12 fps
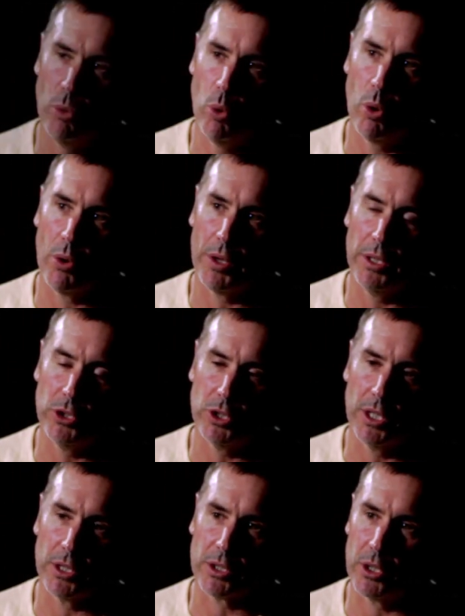more than
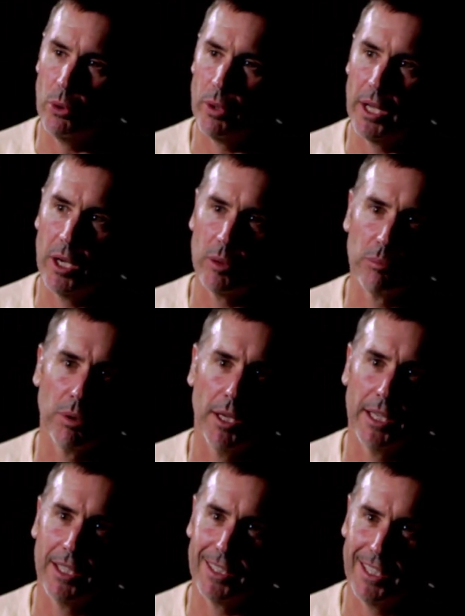just going out and
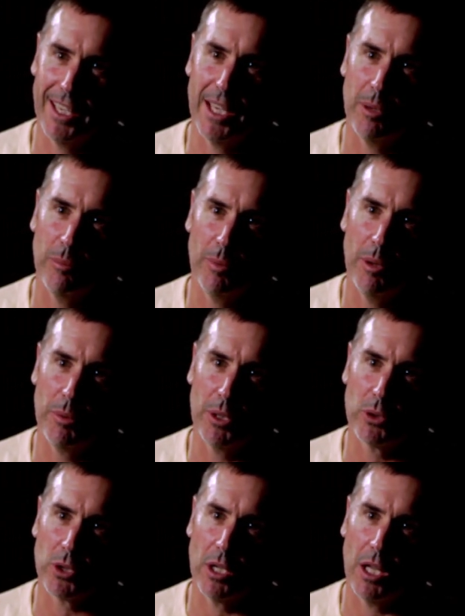playing a game. I
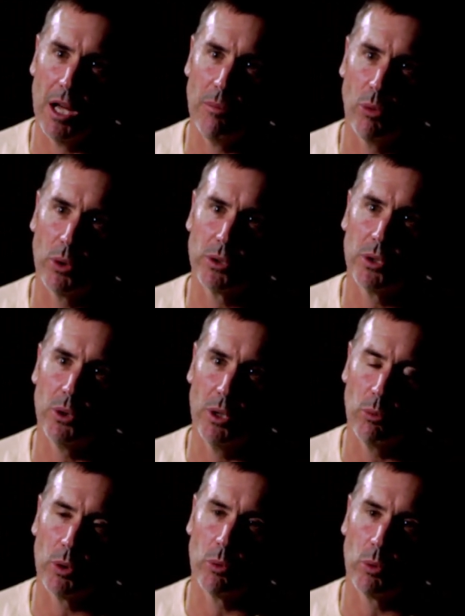mean, there's a lot more
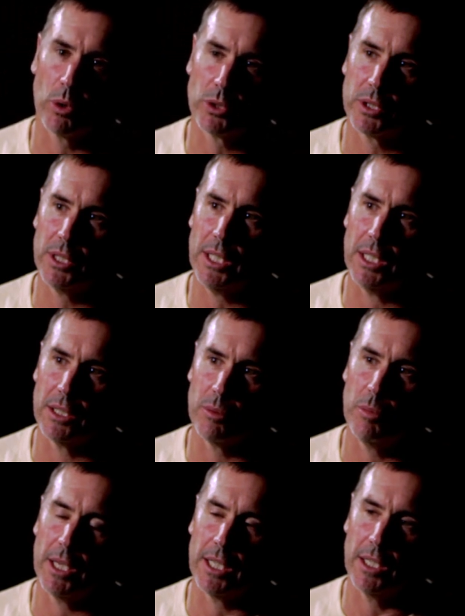to it. We're
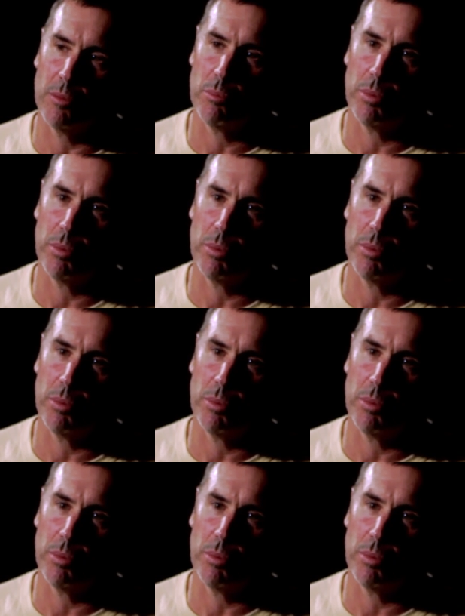seeking to make an